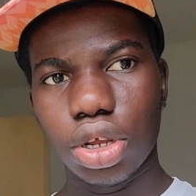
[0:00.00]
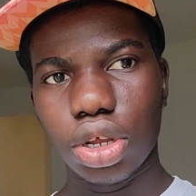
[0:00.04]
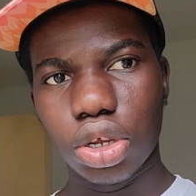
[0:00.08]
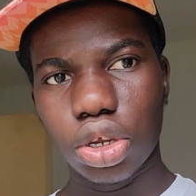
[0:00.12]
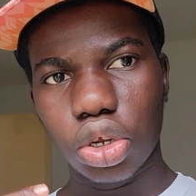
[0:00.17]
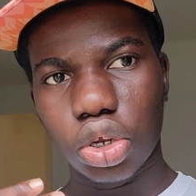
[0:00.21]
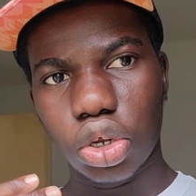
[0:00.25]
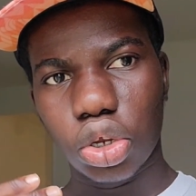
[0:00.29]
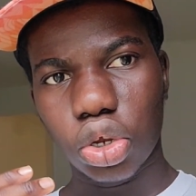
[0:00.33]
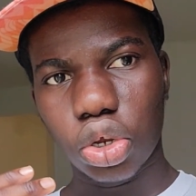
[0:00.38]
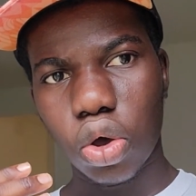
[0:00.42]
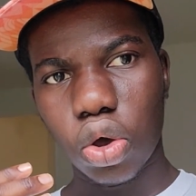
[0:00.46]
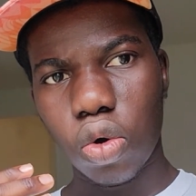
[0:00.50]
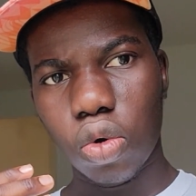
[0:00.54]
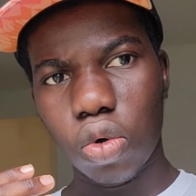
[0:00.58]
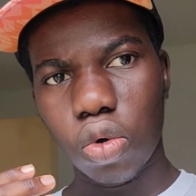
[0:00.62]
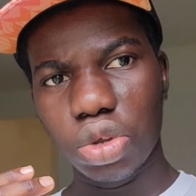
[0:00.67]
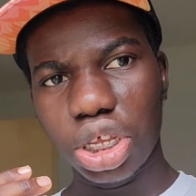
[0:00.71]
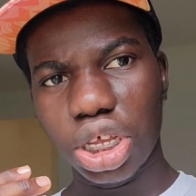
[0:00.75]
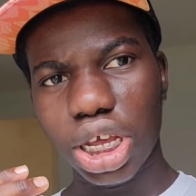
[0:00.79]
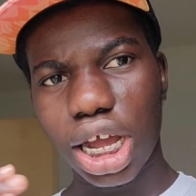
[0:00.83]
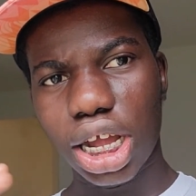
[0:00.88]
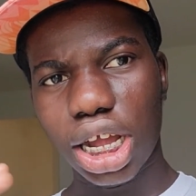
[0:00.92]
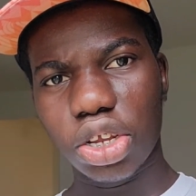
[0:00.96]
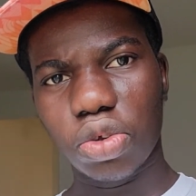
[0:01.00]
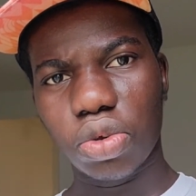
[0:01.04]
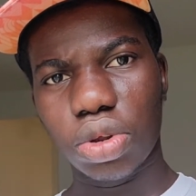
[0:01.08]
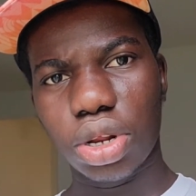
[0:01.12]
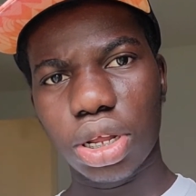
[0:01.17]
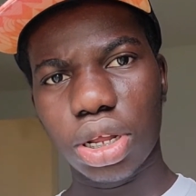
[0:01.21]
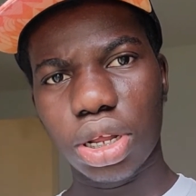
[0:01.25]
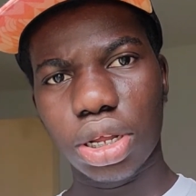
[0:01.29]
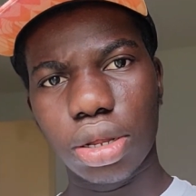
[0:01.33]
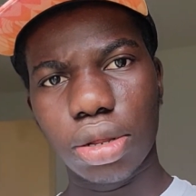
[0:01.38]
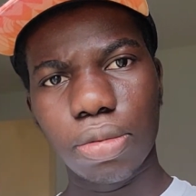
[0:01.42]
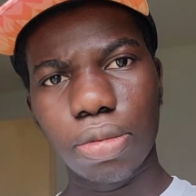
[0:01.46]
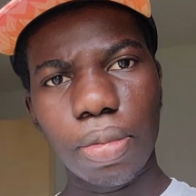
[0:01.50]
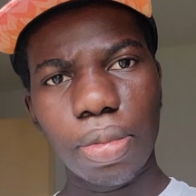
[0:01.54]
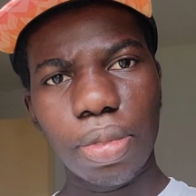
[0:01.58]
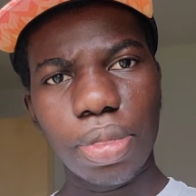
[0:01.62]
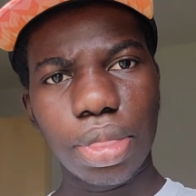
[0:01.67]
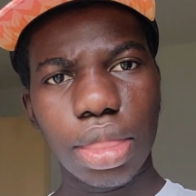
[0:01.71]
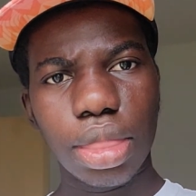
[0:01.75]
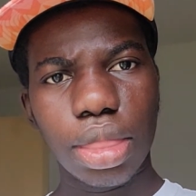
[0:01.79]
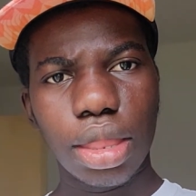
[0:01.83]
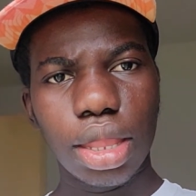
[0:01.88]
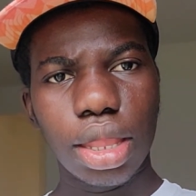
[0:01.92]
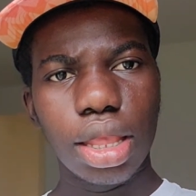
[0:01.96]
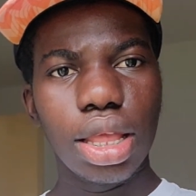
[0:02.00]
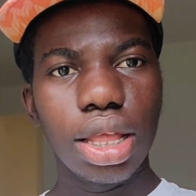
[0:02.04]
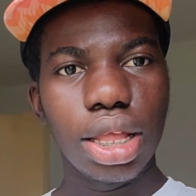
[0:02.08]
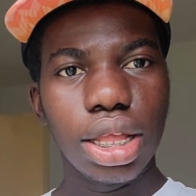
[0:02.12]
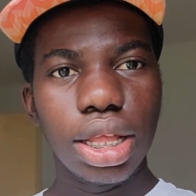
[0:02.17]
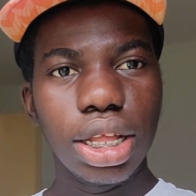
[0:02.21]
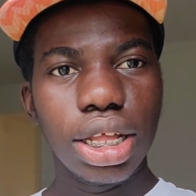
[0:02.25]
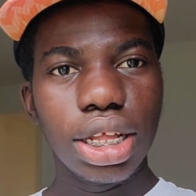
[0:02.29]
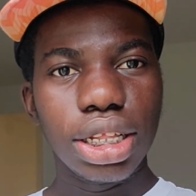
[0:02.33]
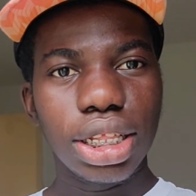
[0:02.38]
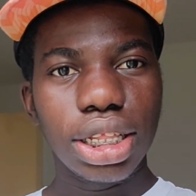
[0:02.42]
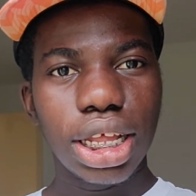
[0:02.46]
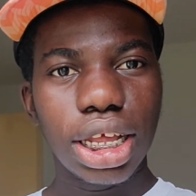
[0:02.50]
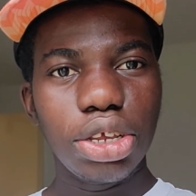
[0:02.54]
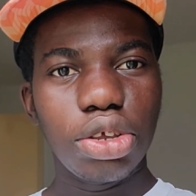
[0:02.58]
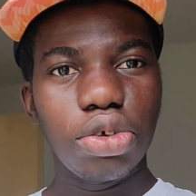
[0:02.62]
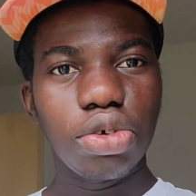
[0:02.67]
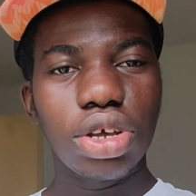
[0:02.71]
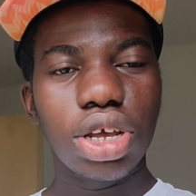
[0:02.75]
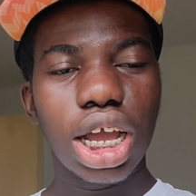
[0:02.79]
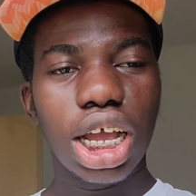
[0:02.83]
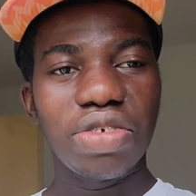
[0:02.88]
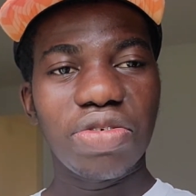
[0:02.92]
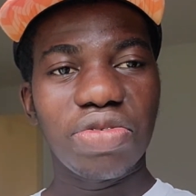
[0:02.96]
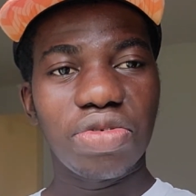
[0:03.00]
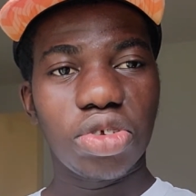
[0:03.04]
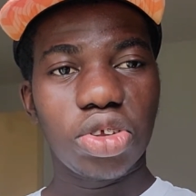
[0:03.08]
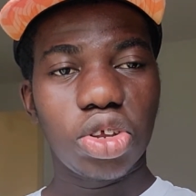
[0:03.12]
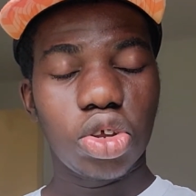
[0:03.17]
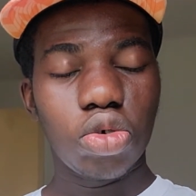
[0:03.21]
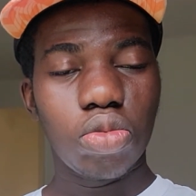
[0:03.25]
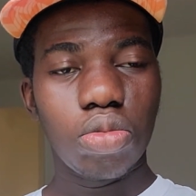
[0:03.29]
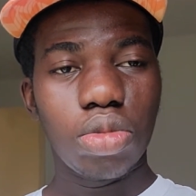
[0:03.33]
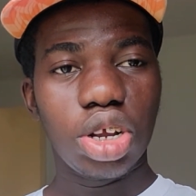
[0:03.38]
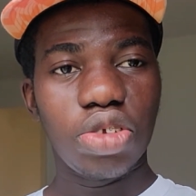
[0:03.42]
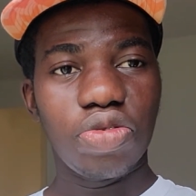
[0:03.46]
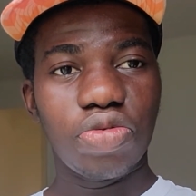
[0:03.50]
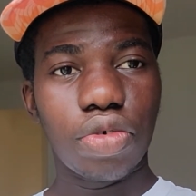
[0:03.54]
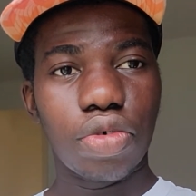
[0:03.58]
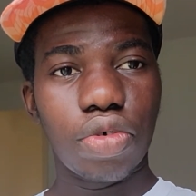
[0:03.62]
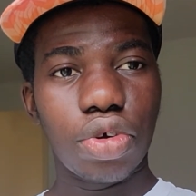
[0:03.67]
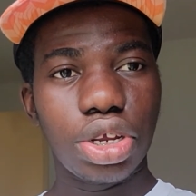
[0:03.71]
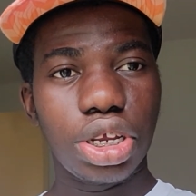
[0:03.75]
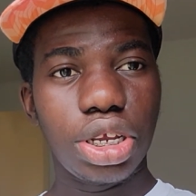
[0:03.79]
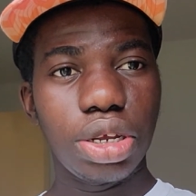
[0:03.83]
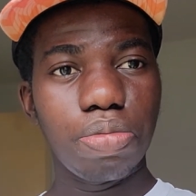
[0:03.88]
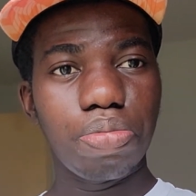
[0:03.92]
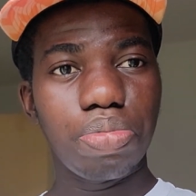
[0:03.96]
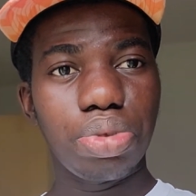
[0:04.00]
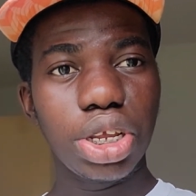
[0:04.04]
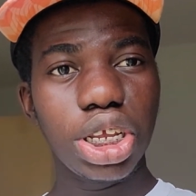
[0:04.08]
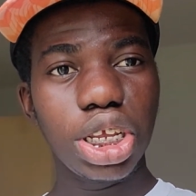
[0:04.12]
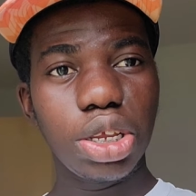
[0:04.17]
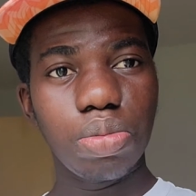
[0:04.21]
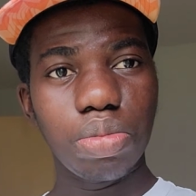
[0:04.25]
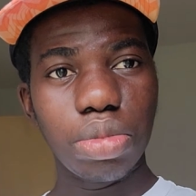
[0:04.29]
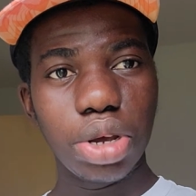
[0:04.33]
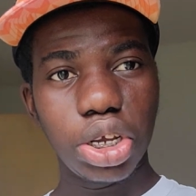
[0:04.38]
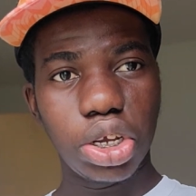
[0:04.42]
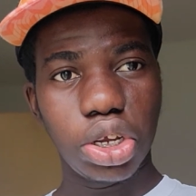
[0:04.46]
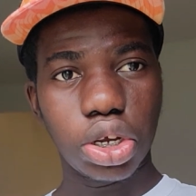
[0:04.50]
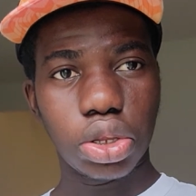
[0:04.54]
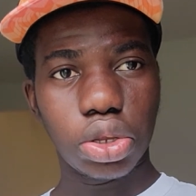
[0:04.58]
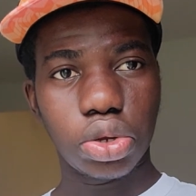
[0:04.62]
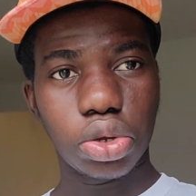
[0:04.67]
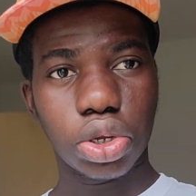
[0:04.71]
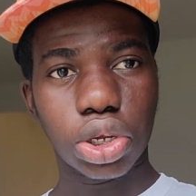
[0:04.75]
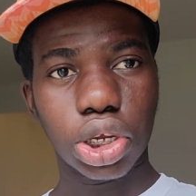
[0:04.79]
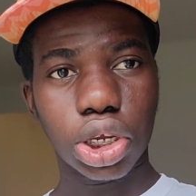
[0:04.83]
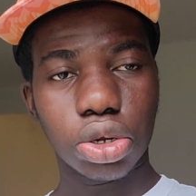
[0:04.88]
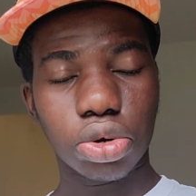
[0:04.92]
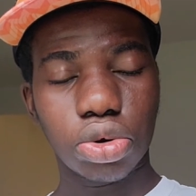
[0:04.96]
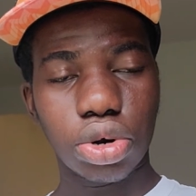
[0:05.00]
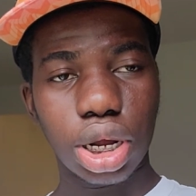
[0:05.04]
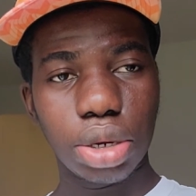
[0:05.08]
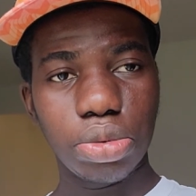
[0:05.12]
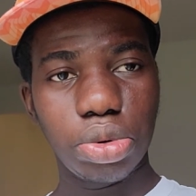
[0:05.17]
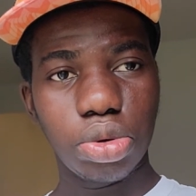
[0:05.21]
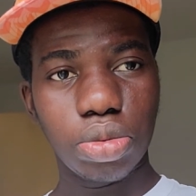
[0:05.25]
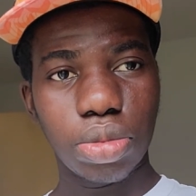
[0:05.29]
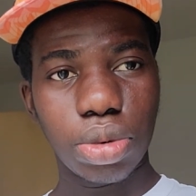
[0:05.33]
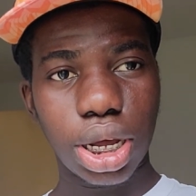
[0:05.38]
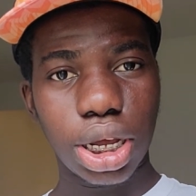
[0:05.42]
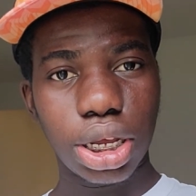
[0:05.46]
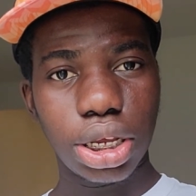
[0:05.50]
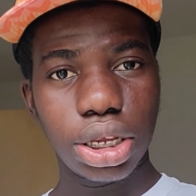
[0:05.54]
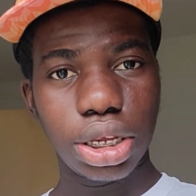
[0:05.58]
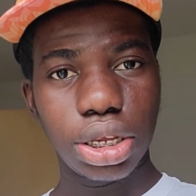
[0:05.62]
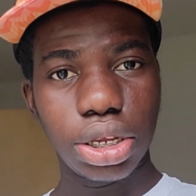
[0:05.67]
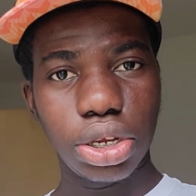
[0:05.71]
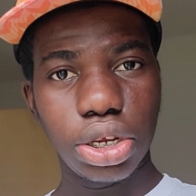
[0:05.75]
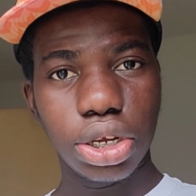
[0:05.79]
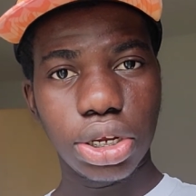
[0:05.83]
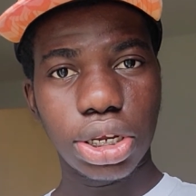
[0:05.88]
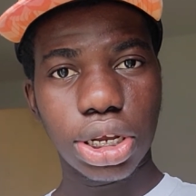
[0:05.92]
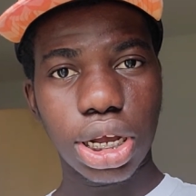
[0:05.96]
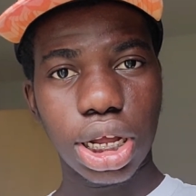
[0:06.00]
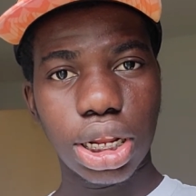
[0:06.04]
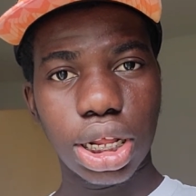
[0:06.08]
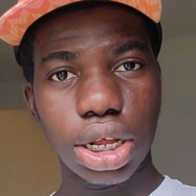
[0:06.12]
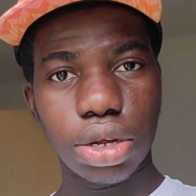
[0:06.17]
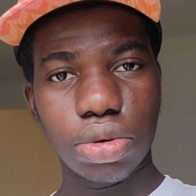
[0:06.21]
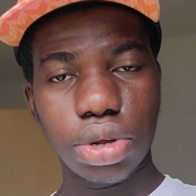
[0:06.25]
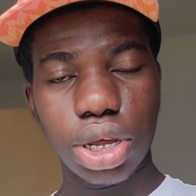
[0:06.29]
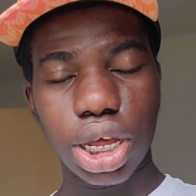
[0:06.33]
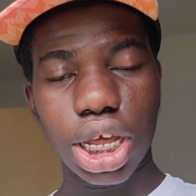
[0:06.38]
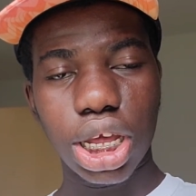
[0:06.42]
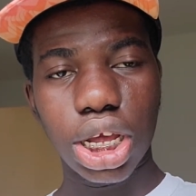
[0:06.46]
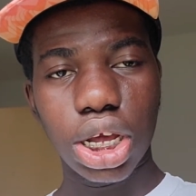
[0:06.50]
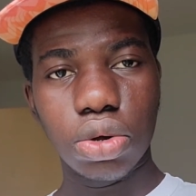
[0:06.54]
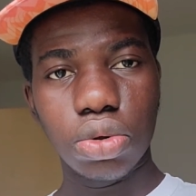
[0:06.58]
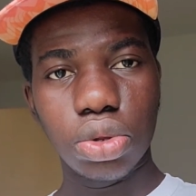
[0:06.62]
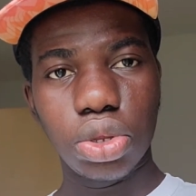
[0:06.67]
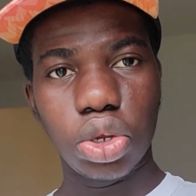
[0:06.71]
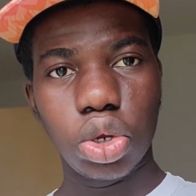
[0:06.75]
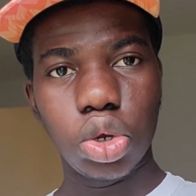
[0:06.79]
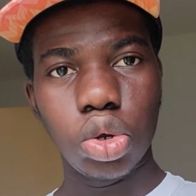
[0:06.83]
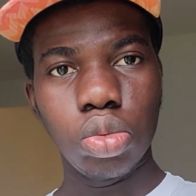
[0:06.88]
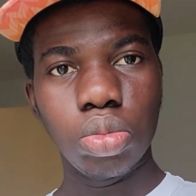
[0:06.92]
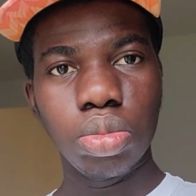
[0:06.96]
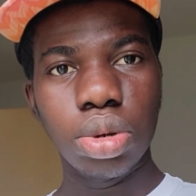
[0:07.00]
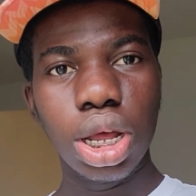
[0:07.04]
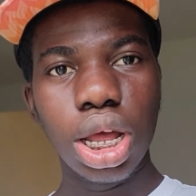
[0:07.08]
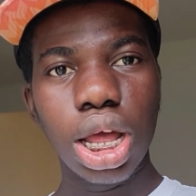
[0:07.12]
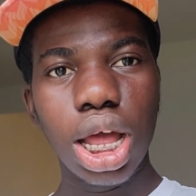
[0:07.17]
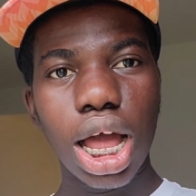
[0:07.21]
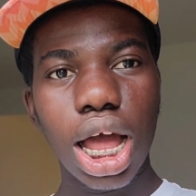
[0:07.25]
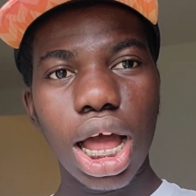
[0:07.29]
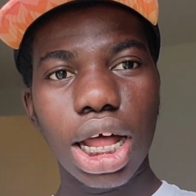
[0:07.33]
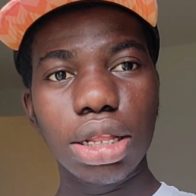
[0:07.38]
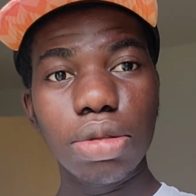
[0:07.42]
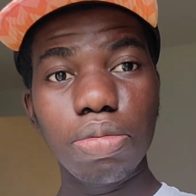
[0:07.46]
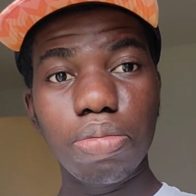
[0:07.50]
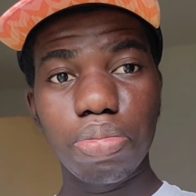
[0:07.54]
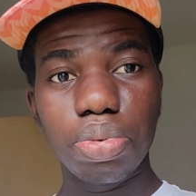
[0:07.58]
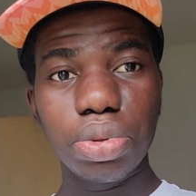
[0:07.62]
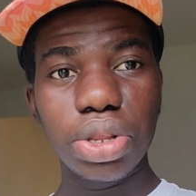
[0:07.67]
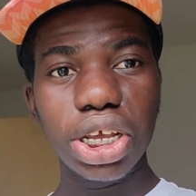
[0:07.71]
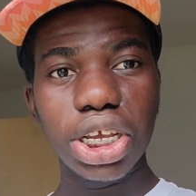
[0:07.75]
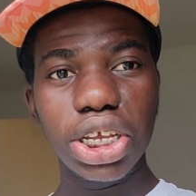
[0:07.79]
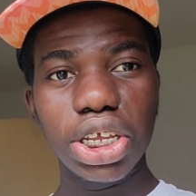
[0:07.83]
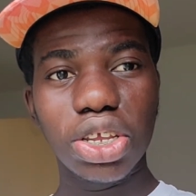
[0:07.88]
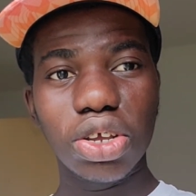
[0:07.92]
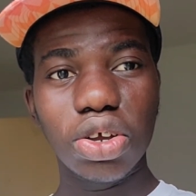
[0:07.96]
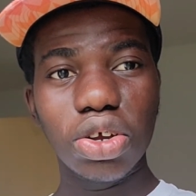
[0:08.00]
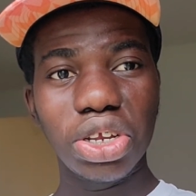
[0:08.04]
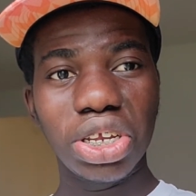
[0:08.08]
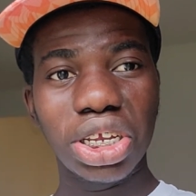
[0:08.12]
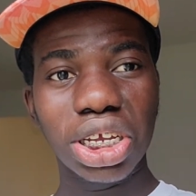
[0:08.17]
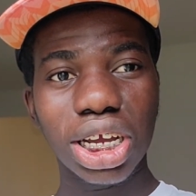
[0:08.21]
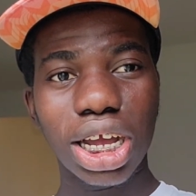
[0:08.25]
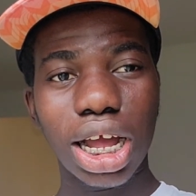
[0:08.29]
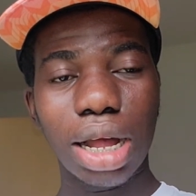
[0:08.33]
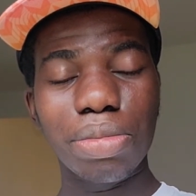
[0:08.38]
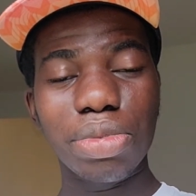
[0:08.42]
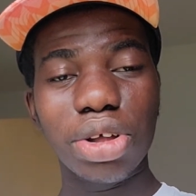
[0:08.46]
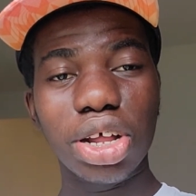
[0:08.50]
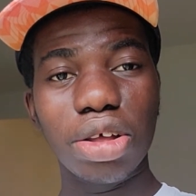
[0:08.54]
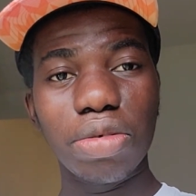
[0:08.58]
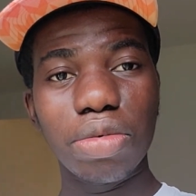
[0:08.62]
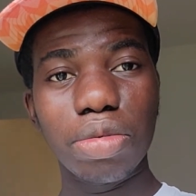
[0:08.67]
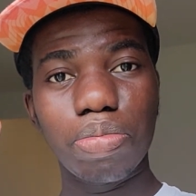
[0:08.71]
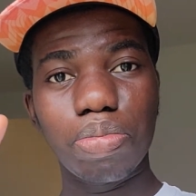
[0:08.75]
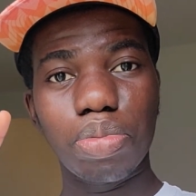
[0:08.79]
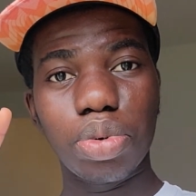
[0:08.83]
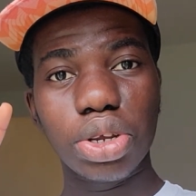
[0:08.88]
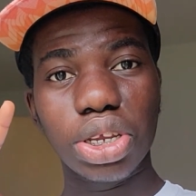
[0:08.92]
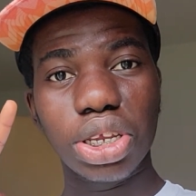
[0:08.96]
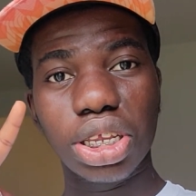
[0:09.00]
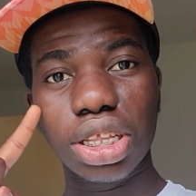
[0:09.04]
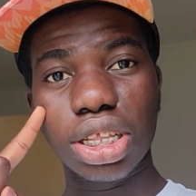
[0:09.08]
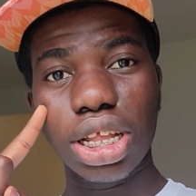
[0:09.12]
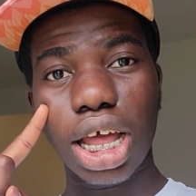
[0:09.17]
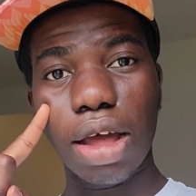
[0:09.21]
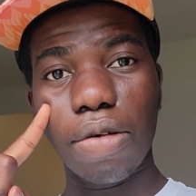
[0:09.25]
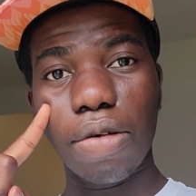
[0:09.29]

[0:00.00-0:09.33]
So yeah, I just wanna thank you guys so much for watching. Please make sure to subscribe to my channel AOTube, and please go check. I'm gonna be posting